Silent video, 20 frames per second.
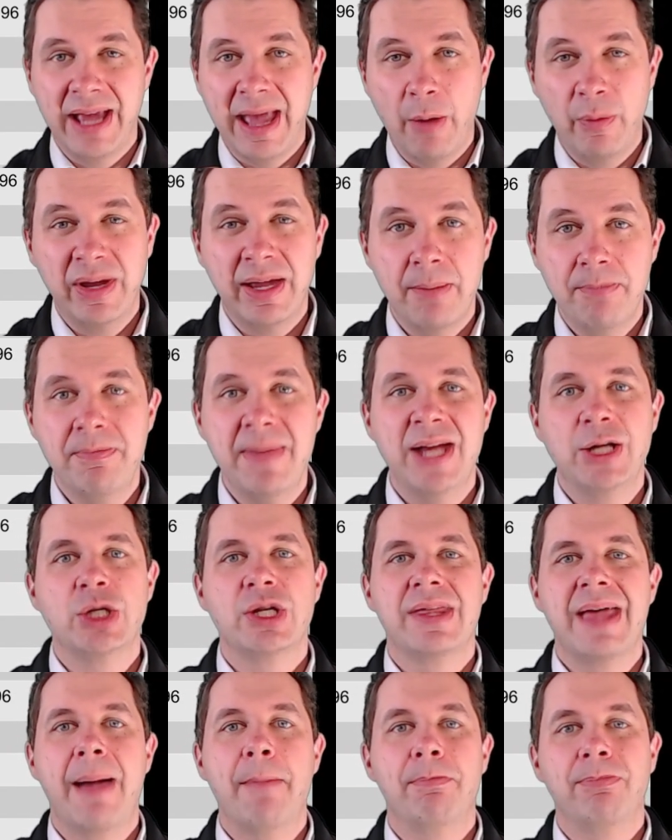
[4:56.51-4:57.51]
and we can
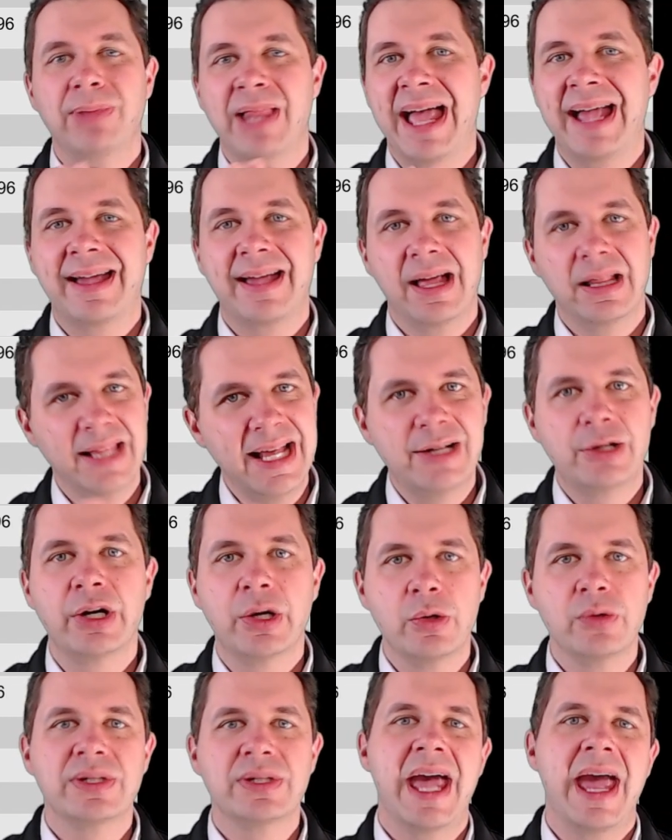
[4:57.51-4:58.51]
measure that black
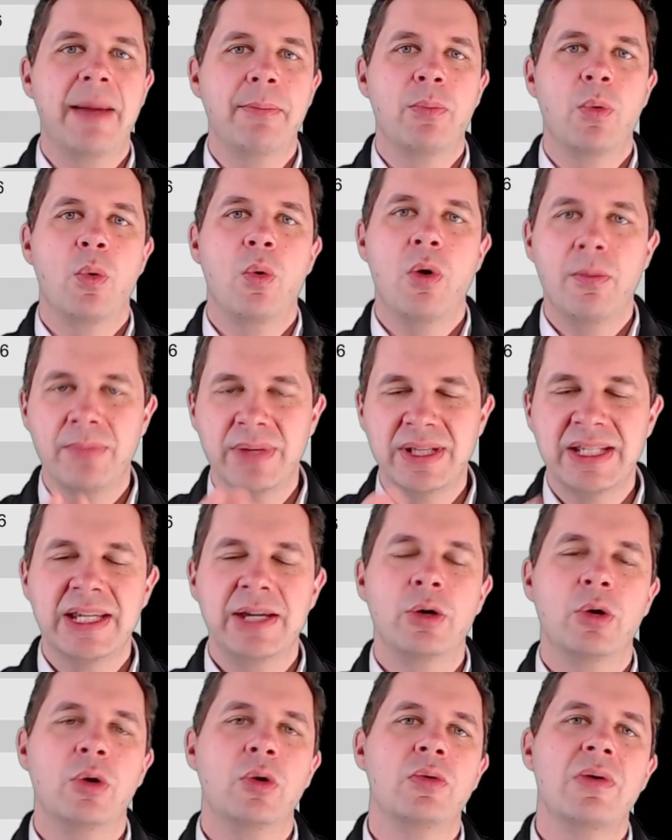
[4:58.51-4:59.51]
electrical tape or
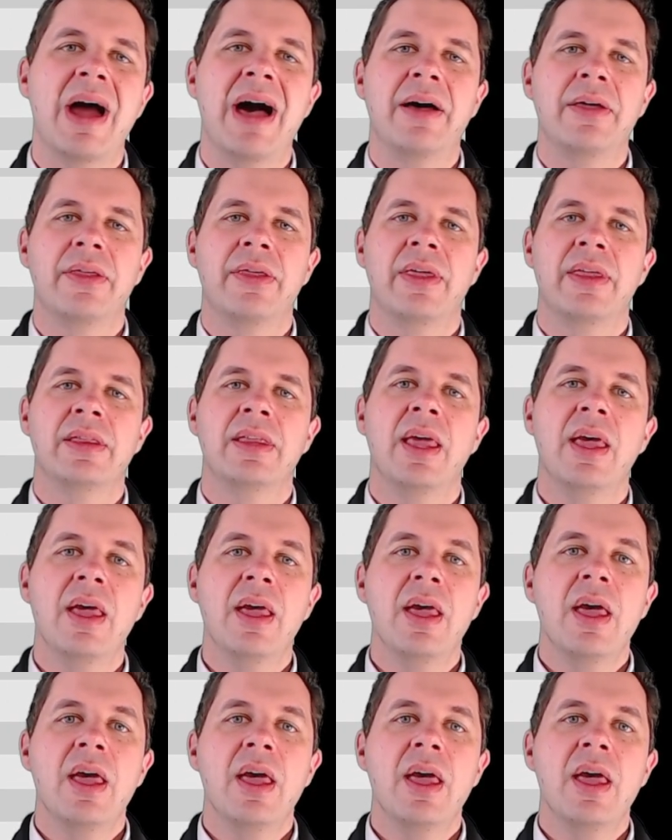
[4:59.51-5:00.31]
material rather than